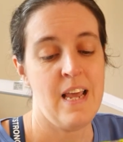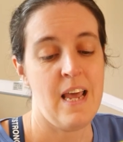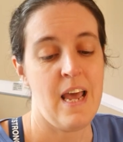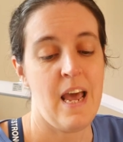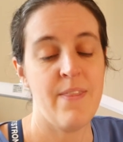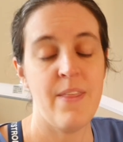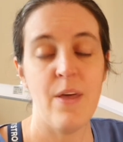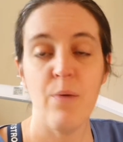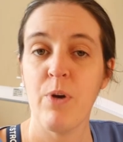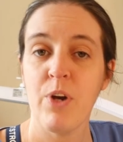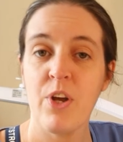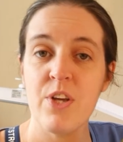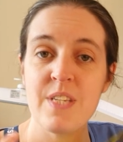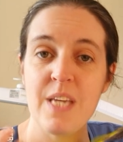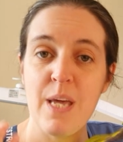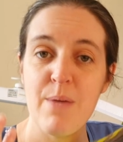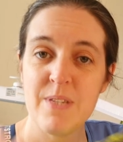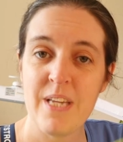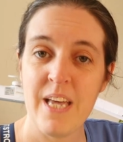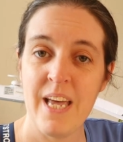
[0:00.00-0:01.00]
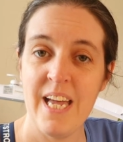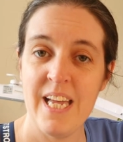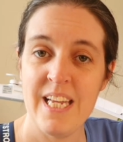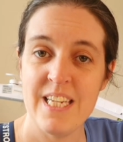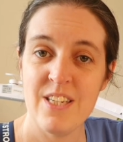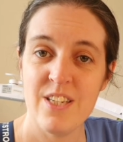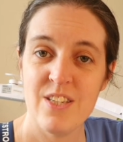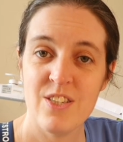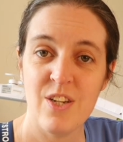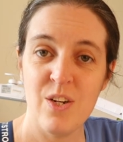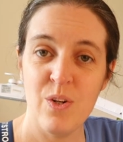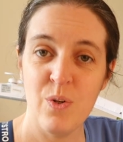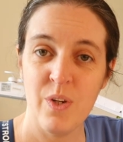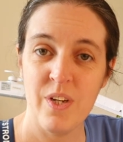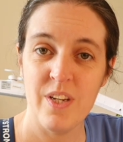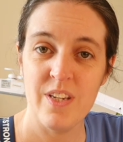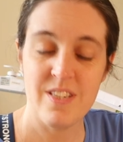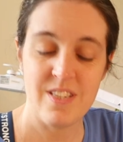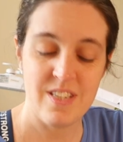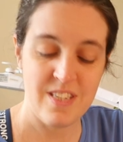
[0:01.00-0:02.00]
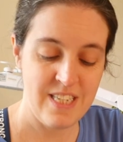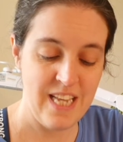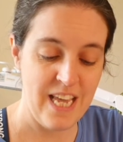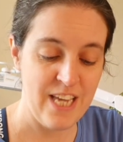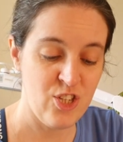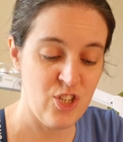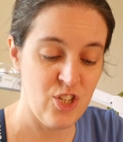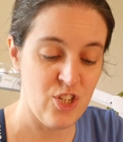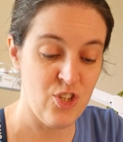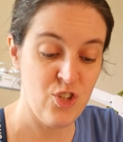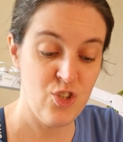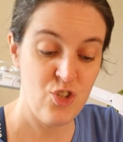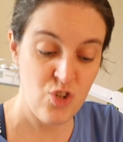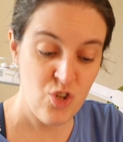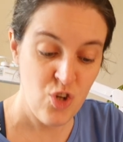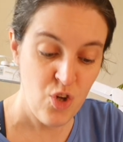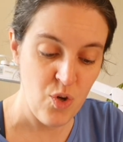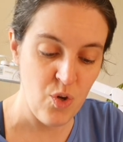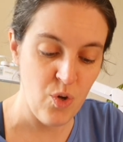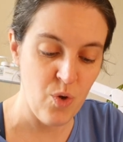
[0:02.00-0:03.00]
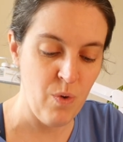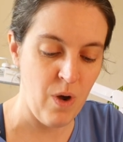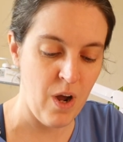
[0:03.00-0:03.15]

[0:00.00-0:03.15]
And then when I skipped ahead to look at section 2,